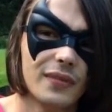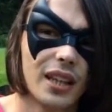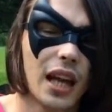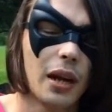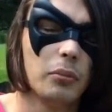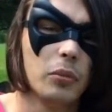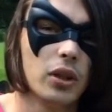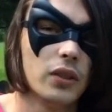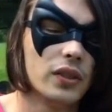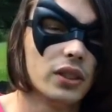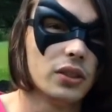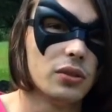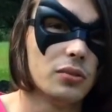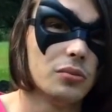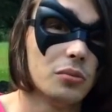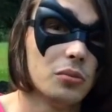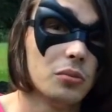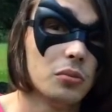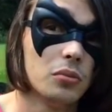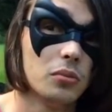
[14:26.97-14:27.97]
That
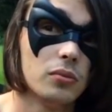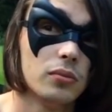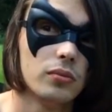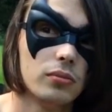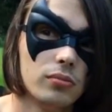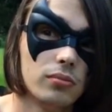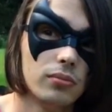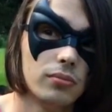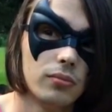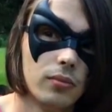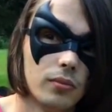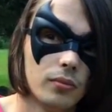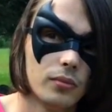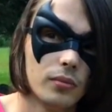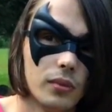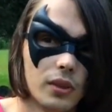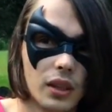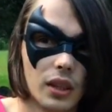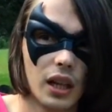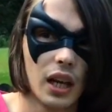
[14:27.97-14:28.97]
movie's
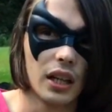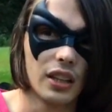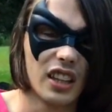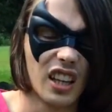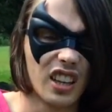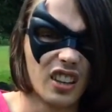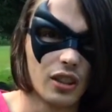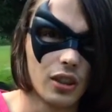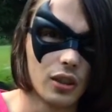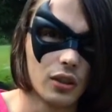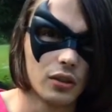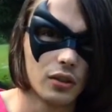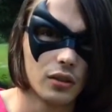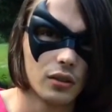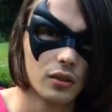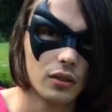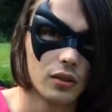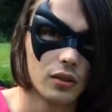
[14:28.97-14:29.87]
not that good.